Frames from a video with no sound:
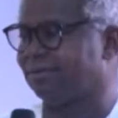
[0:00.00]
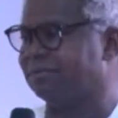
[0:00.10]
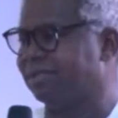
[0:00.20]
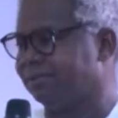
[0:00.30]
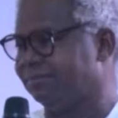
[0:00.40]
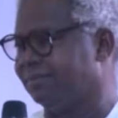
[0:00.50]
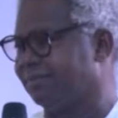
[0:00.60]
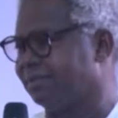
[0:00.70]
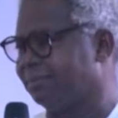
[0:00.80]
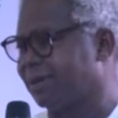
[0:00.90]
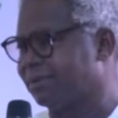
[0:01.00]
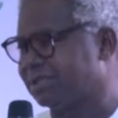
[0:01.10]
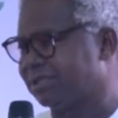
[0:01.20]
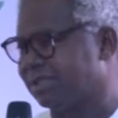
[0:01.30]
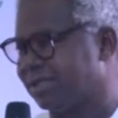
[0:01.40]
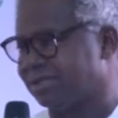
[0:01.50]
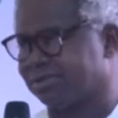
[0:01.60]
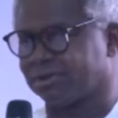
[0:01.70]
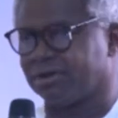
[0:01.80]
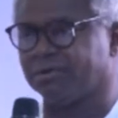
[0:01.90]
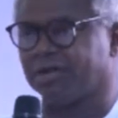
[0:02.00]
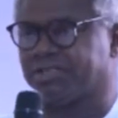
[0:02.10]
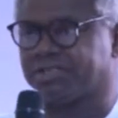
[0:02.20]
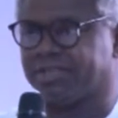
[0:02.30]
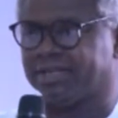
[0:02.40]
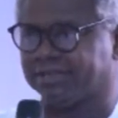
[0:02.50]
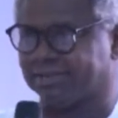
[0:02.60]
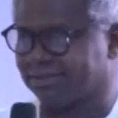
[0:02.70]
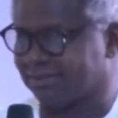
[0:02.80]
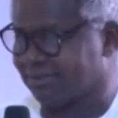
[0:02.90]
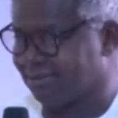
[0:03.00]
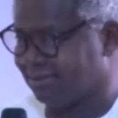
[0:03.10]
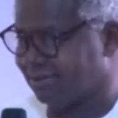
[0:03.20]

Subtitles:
from the bounty years of the oil sales